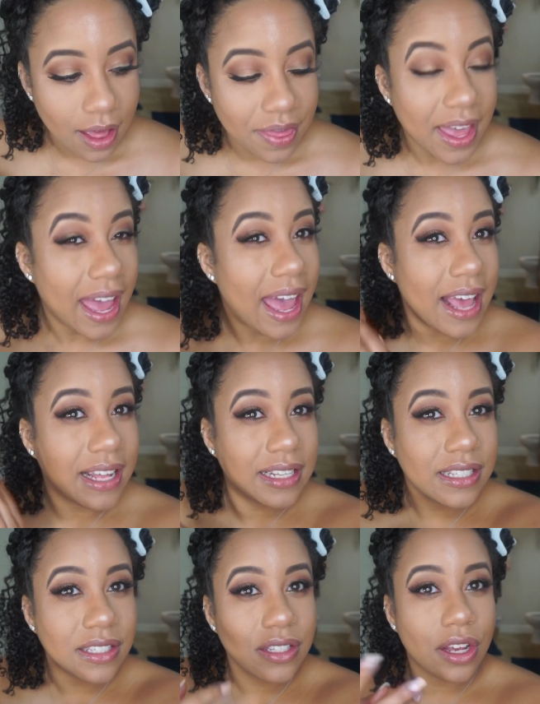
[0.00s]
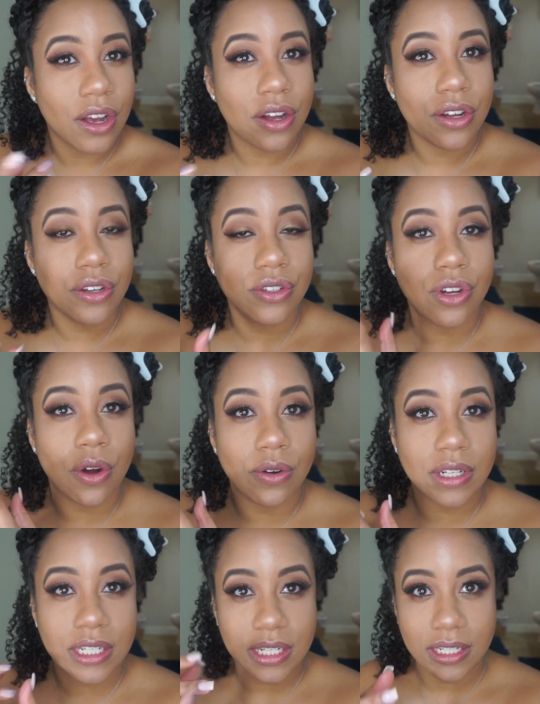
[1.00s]
the ends
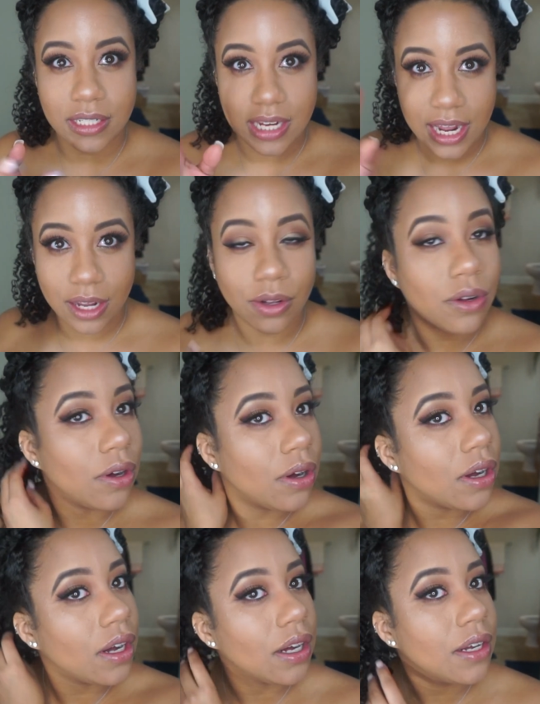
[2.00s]
don't entangle